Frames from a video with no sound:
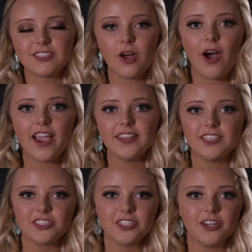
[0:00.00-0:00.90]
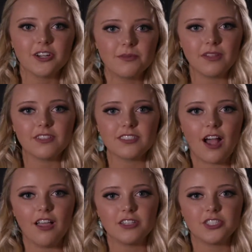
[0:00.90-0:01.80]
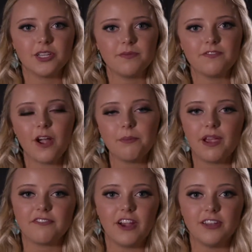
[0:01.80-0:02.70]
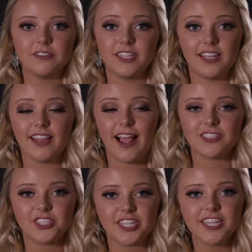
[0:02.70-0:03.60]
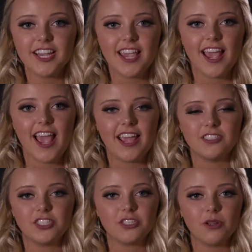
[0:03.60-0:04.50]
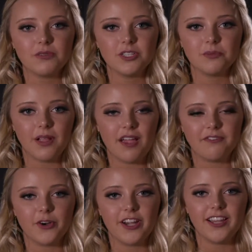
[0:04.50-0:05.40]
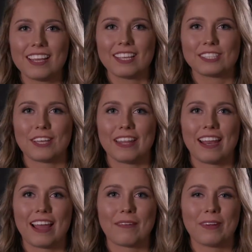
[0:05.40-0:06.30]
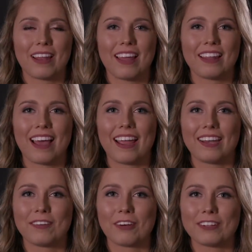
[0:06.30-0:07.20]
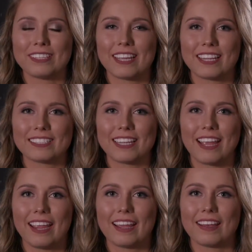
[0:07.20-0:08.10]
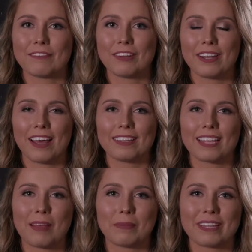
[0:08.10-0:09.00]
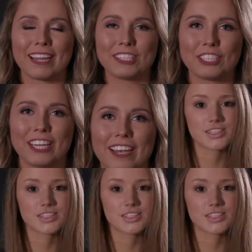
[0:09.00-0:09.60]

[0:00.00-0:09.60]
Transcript: So I initially heard about the scholarship from my friend who did it last year, and she told me to apply for it. So then I went online and wrote the essay and filled out the application.